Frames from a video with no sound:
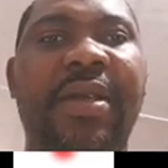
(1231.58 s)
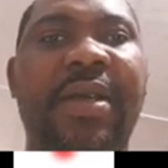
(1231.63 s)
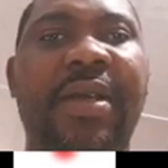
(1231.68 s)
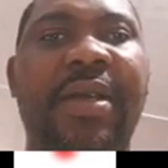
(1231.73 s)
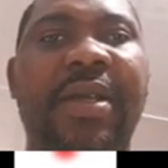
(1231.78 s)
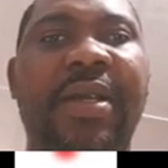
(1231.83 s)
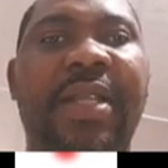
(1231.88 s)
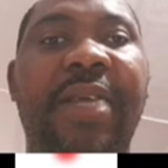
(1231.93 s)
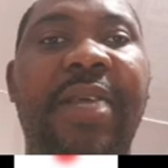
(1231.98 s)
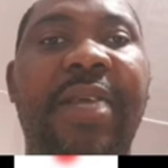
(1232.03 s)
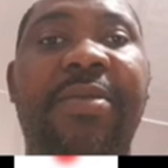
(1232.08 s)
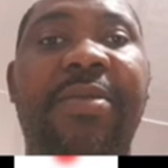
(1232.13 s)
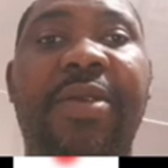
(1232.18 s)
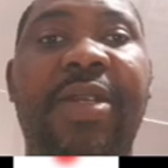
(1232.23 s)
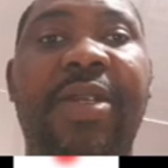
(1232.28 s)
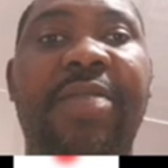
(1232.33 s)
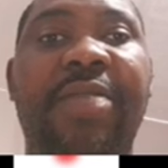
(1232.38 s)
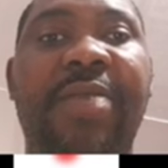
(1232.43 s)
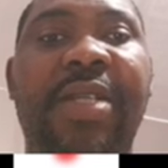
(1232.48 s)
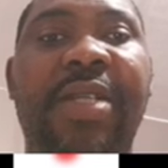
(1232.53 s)
time to reach
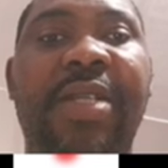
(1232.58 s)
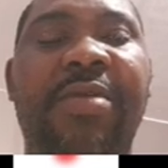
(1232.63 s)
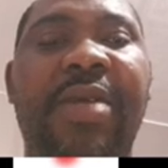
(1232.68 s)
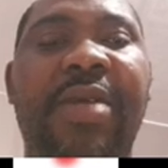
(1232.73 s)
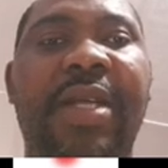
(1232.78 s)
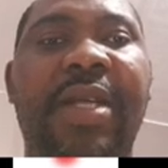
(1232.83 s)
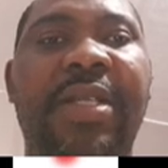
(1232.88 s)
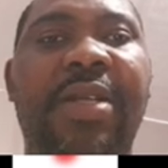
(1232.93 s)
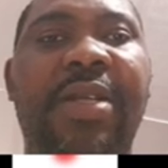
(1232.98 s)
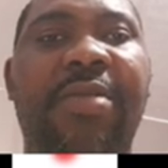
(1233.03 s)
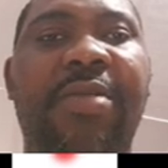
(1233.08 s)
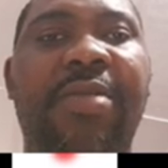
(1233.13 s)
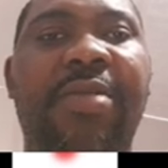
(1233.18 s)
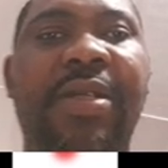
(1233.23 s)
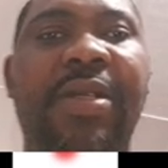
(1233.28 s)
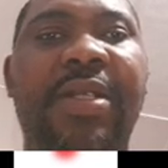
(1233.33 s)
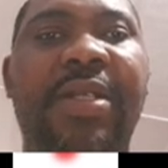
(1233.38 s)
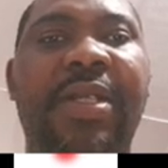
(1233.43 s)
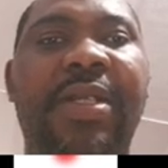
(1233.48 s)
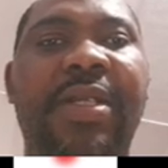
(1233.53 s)
maximum height is 0.6,